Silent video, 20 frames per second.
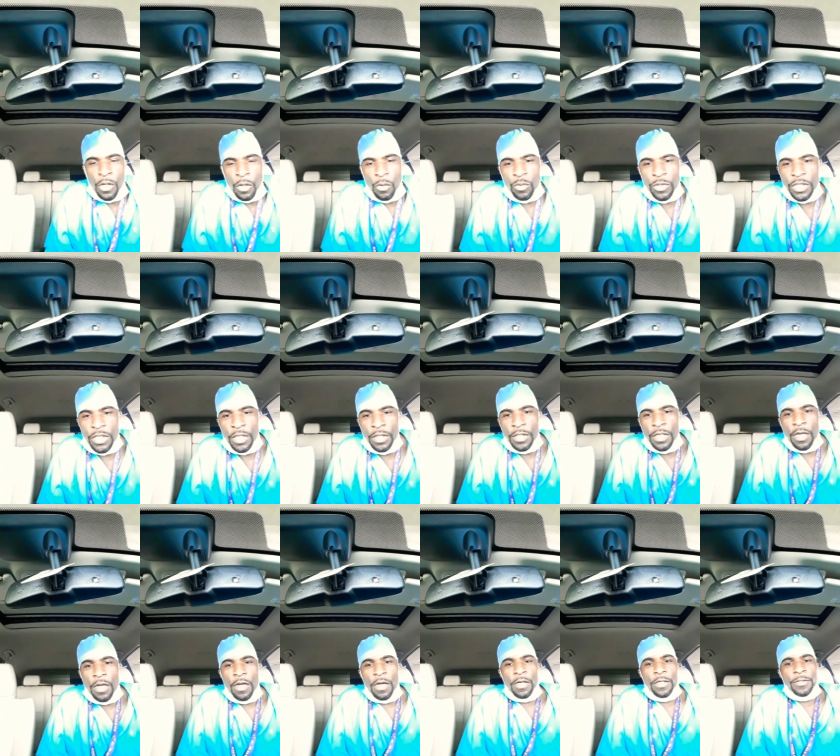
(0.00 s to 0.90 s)
What's up,
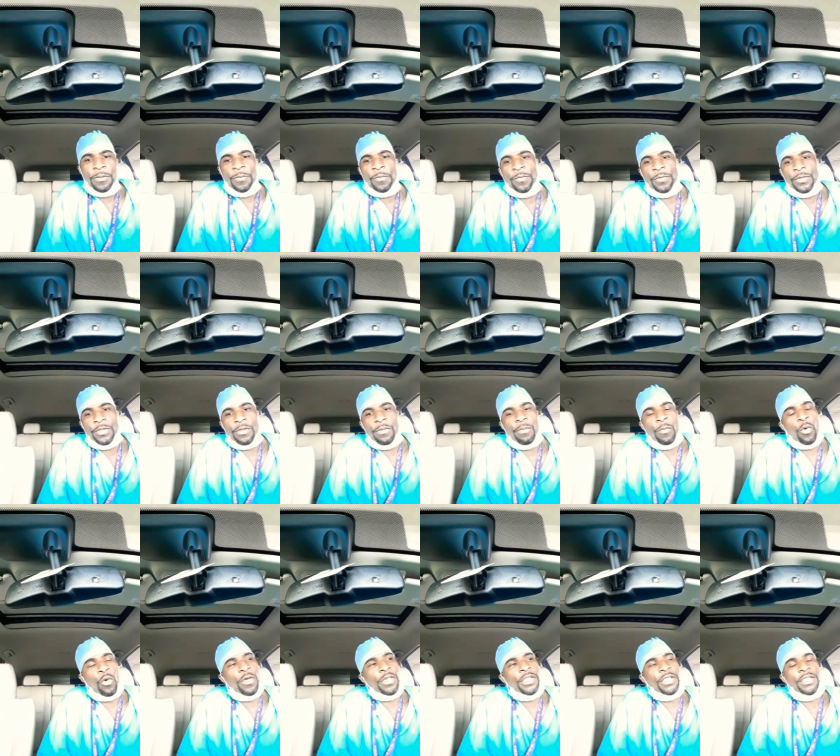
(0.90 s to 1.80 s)
y'all? Good
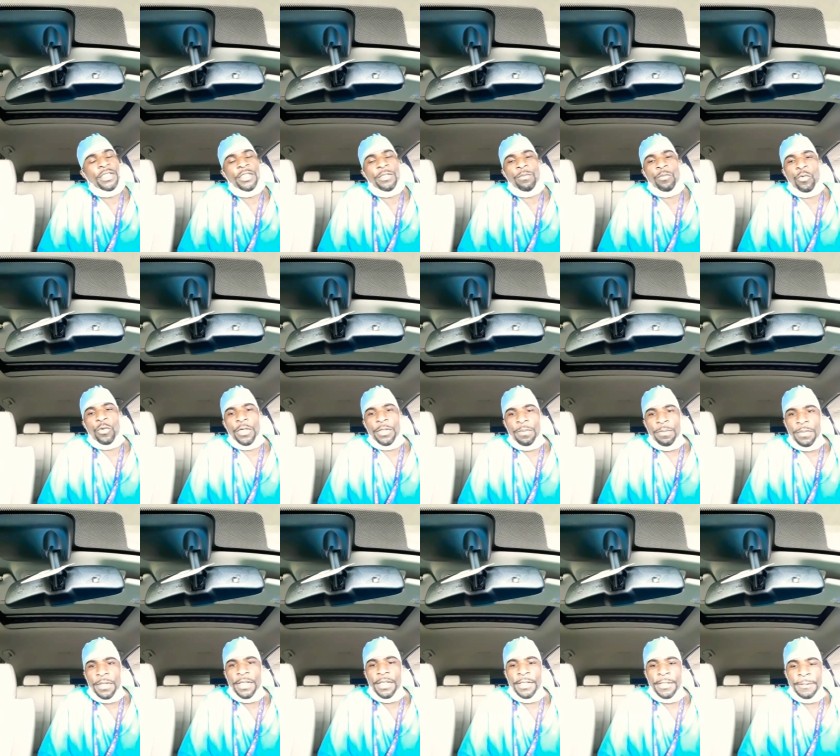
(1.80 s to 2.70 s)
morning, it's your boy
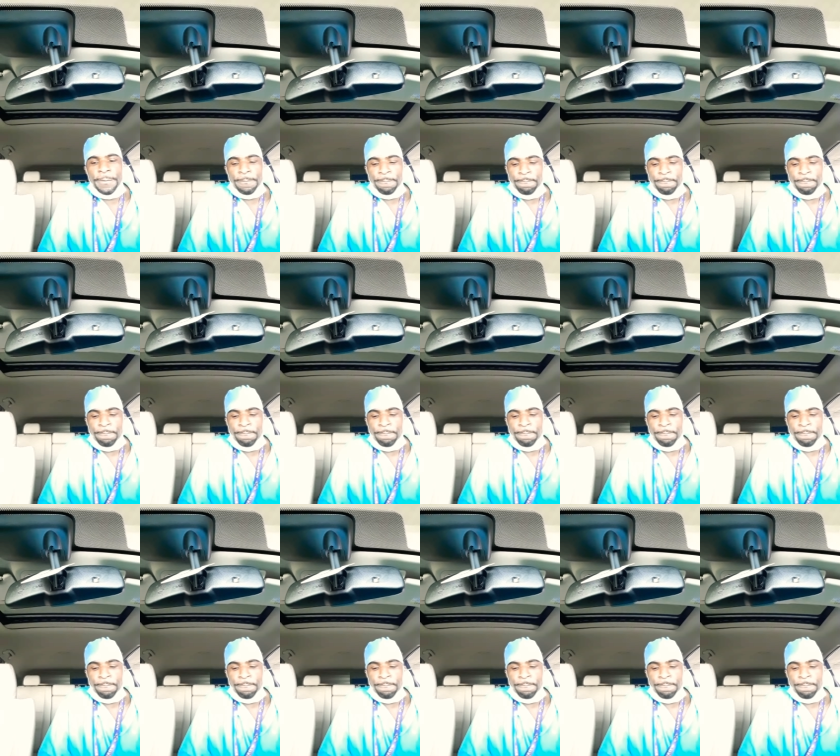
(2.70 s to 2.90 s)
P.